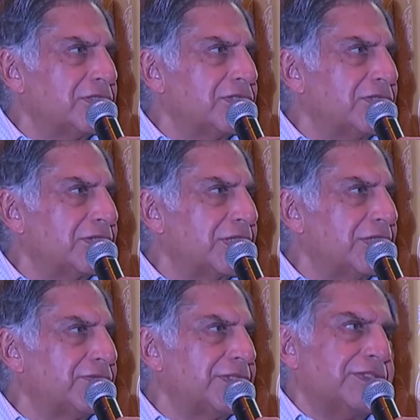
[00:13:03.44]
this through
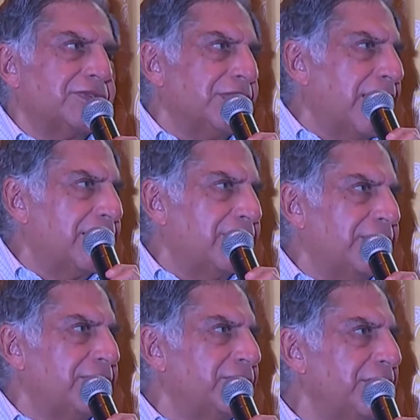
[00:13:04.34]
carefully, you had a
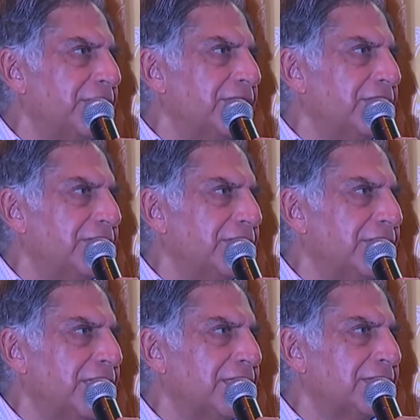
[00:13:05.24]
real winner on
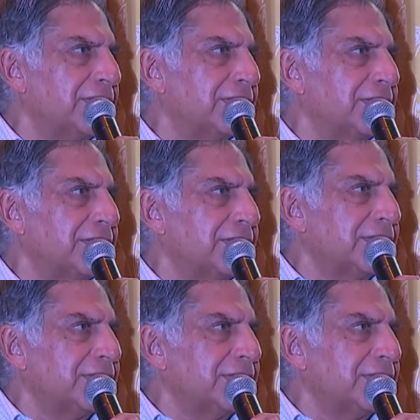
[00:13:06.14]
your hands.